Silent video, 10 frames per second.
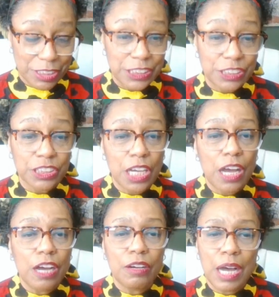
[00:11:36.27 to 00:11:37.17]
So y'all,
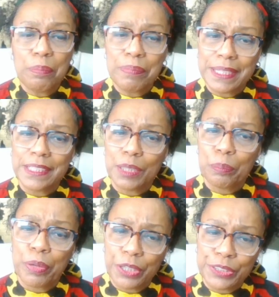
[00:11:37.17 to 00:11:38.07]
I'm making
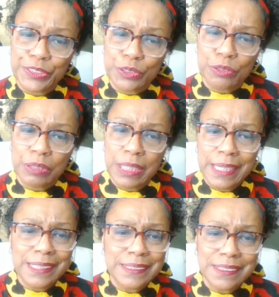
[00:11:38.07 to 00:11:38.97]
it personal.
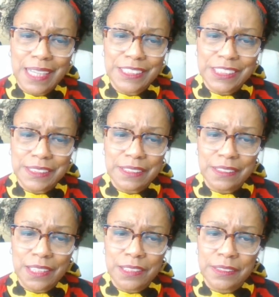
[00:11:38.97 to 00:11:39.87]
He's not just
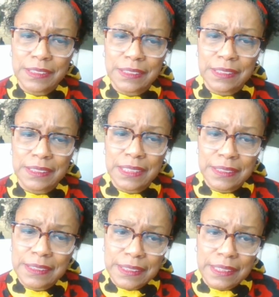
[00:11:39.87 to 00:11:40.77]
another
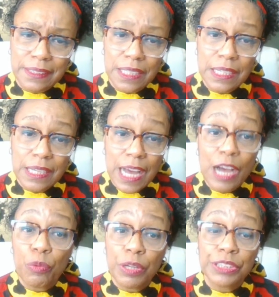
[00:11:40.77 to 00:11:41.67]
statistic.
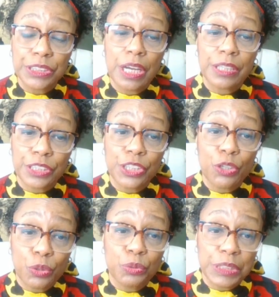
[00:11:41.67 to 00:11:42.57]
I want y'all to
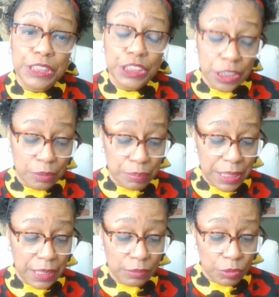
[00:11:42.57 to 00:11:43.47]
know who this young
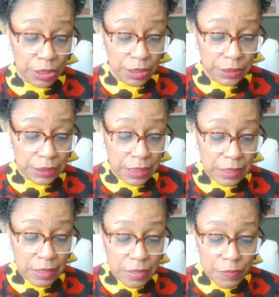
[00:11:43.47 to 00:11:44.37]
man was.
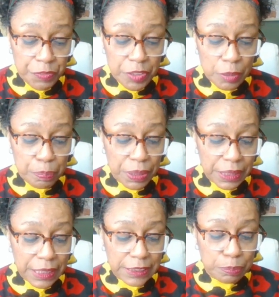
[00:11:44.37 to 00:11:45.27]
The
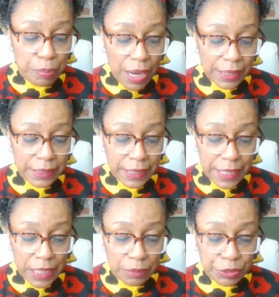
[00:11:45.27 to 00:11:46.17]
police body
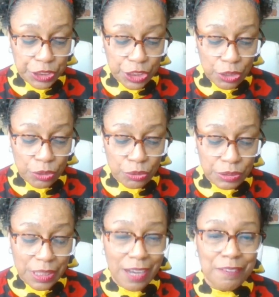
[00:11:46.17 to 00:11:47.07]
cam
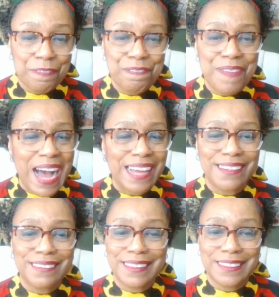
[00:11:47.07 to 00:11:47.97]
shows a
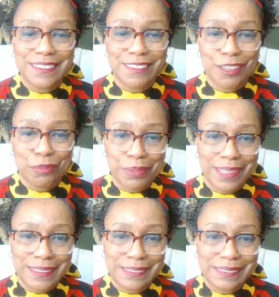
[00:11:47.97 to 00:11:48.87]
violent
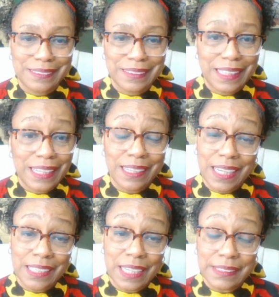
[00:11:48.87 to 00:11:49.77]
arrest. And
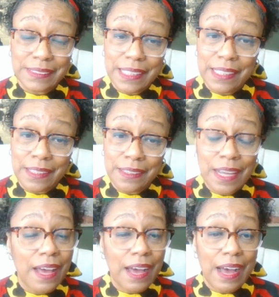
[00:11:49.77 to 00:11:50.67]
like I said,
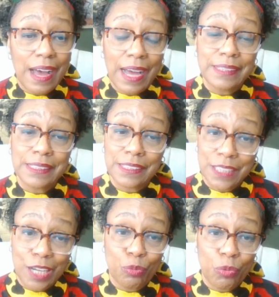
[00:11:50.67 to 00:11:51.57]
I did
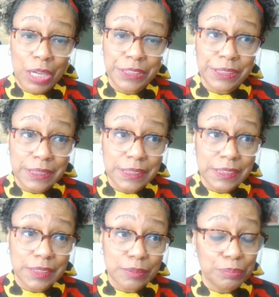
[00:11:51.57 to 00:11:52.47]
not watch
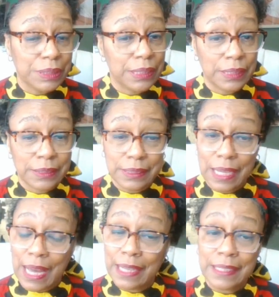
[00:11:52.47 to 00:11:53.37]
this because
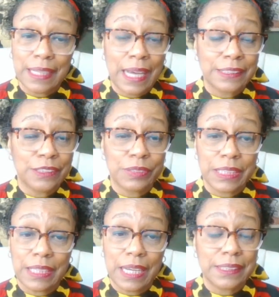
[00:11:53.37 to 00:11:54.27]
I don't
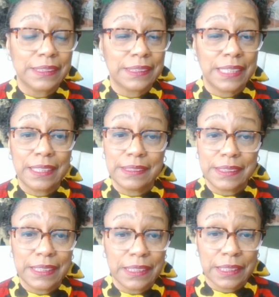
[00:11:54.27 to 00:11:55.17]
think I could stand
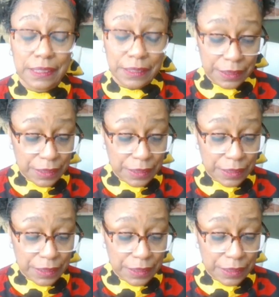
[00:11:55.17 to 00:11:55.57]
seeing it.